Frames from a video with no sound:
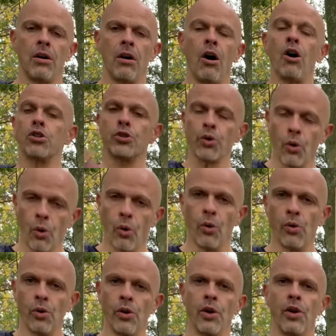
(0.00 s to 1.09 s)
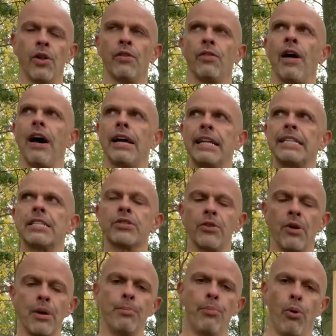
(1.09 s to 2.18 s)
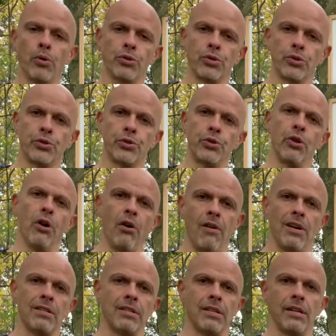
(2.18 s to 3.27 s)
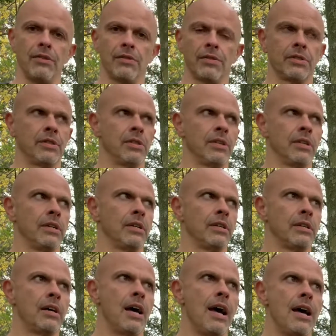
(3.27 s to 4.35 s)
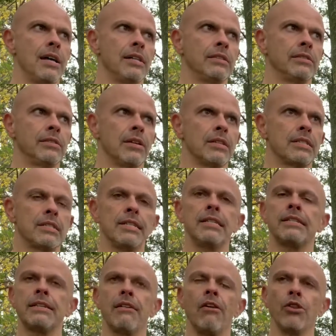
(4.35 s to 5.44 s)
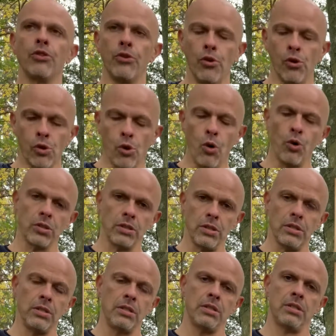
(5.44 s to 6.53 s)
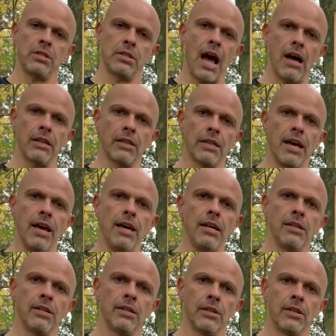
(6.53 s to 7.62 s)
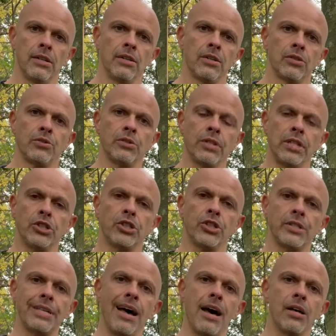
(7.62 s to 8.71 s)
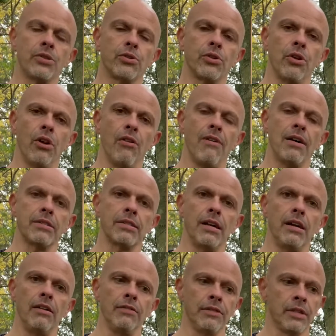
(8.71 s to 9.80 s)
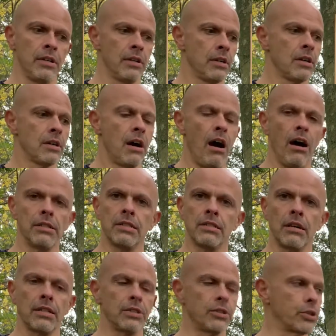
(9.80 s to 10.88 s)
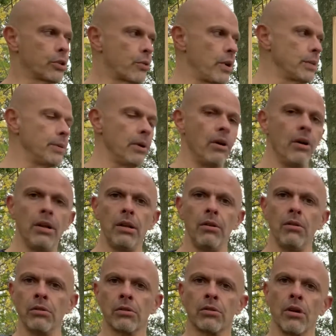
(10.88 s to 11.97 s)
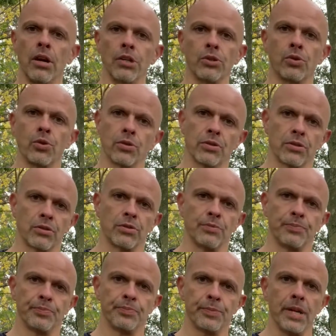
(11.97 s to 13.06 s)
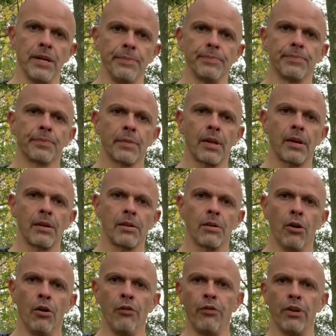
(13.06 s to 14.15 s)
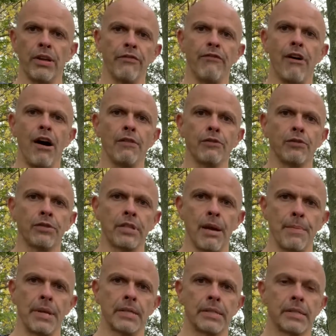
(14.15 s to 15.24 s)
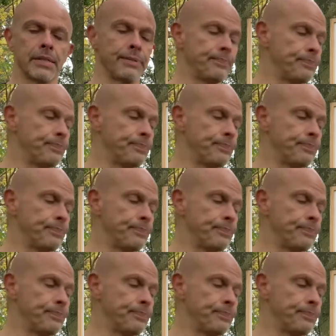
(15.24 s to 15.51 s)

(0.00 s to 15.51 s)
us all that it is so important to love ourselves. And since there are no courses out there to teach us how to love ourselves, I decided to create a little crash course. Yeah, hopefully 5 to 10 minutes.